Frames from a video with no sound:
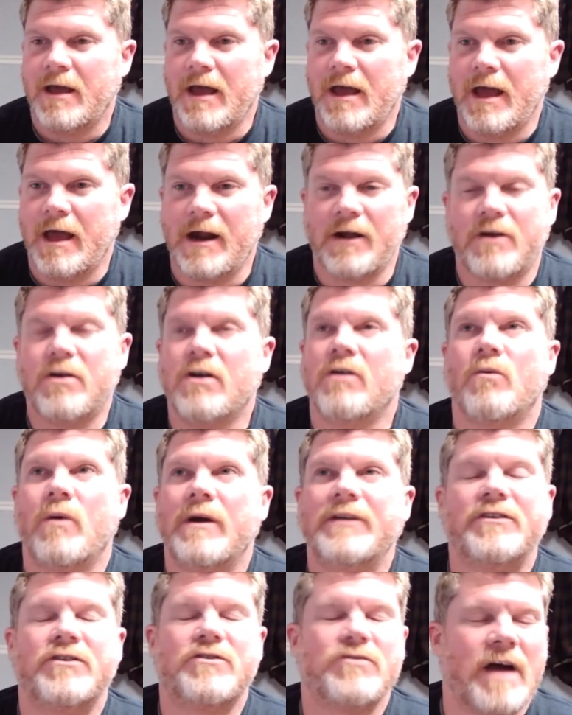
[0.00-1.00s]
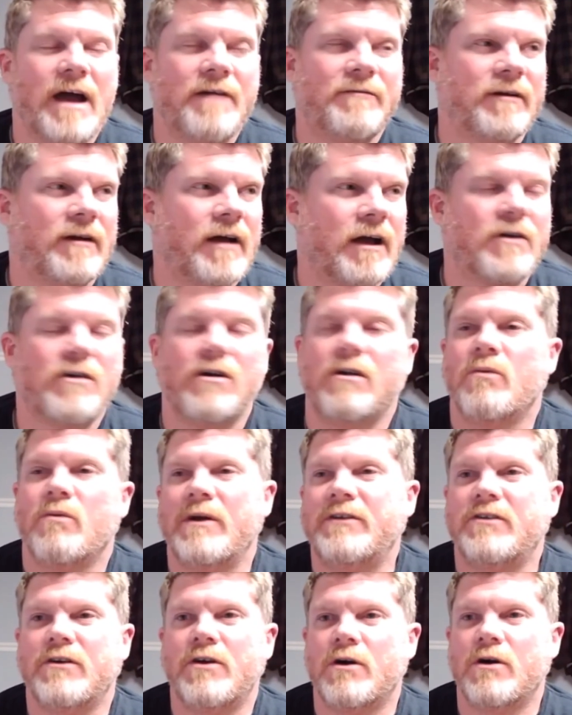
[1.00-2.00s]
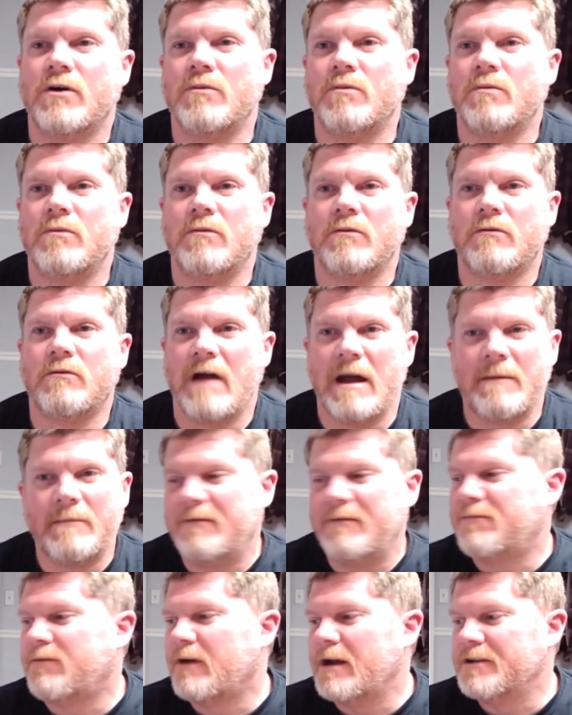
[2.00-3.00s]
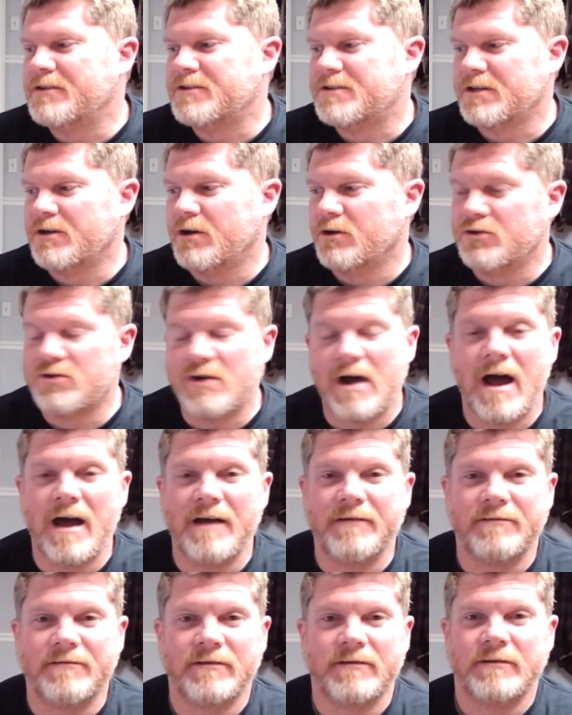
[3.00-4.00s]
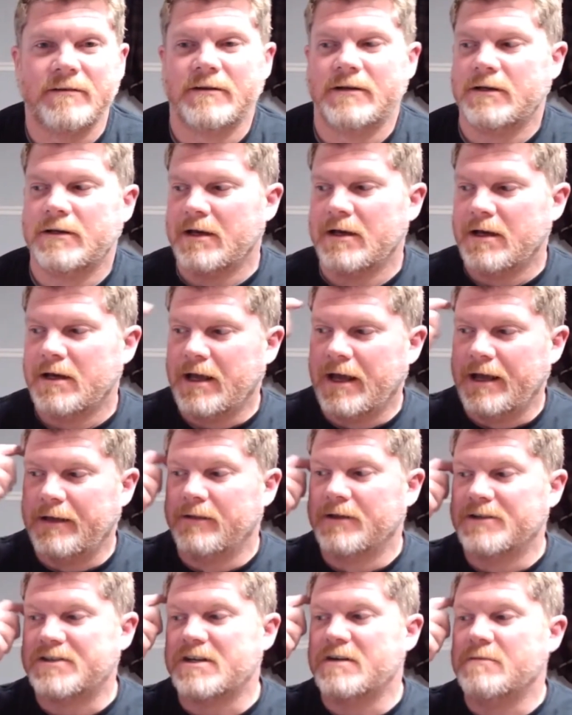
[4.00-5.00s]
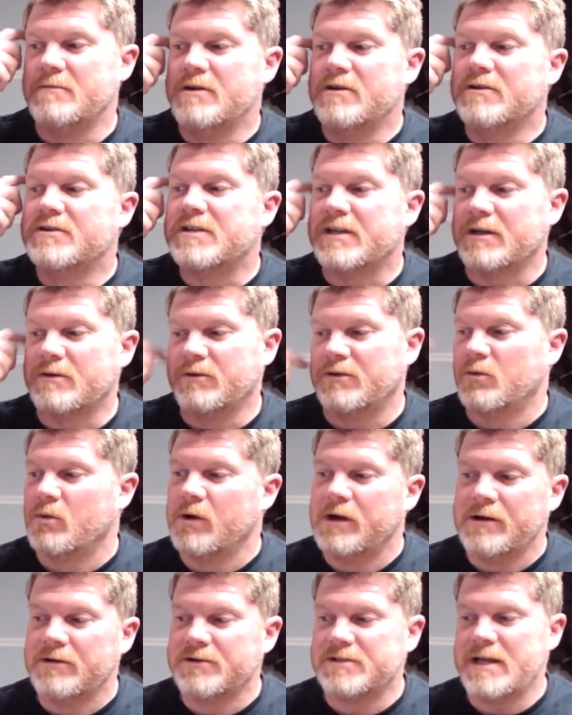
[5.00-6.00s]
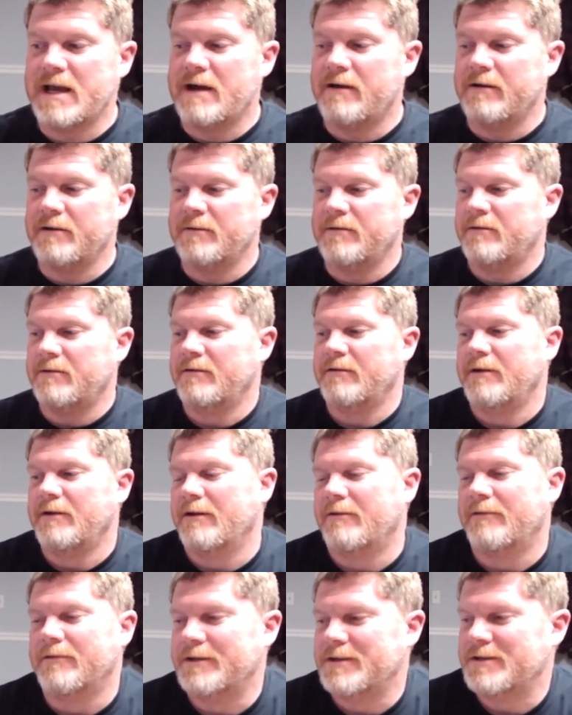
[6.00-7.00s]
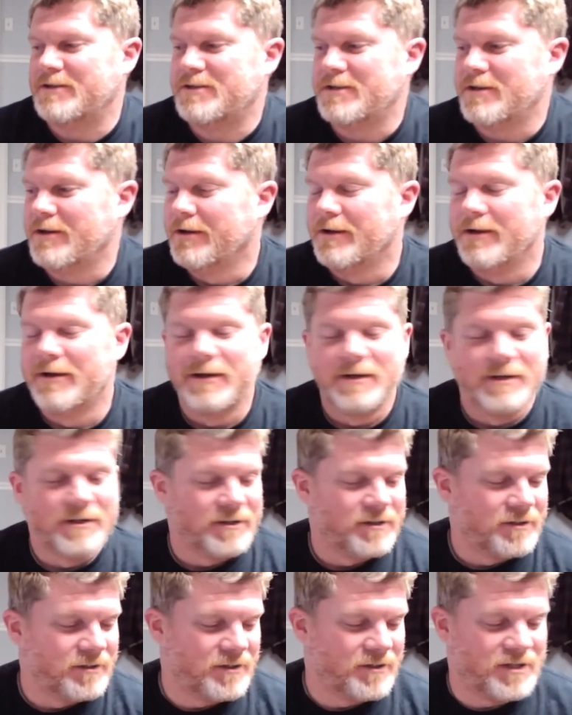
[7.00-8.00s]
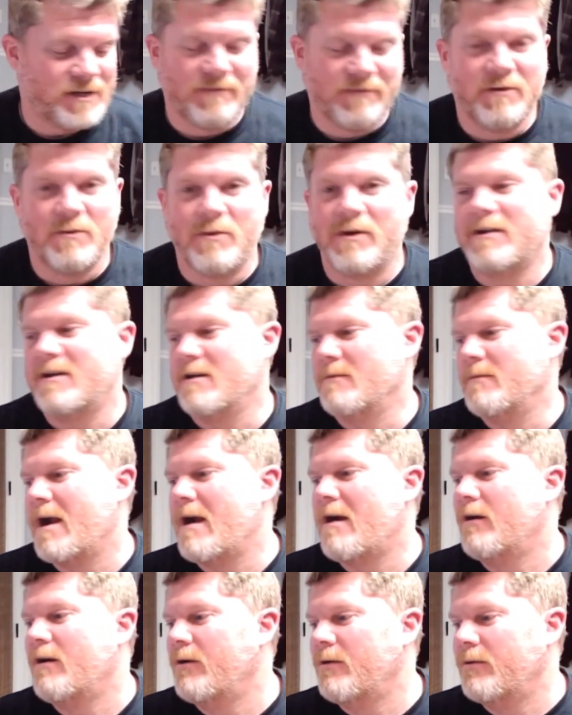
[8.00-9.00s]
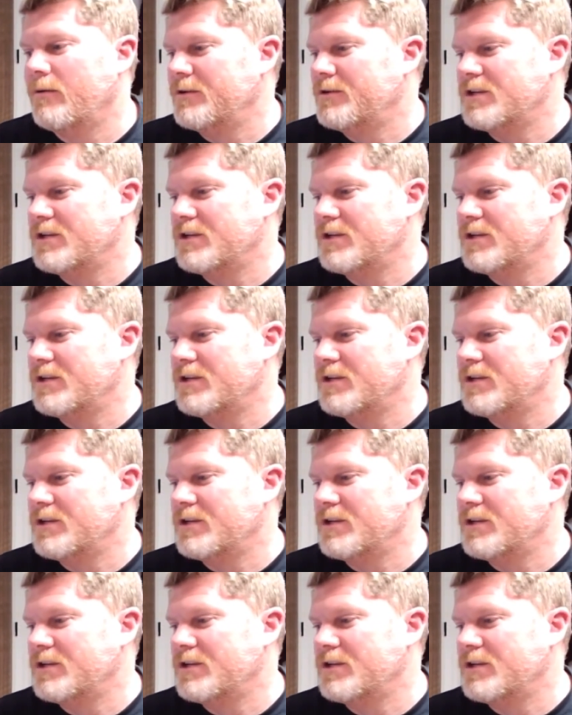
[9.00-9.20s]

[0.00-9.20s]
And I couldn't wait to drive it. I couldn't wait to go grab my friends and go drive and listen to music with the windows down and you know, as 71 Camaro and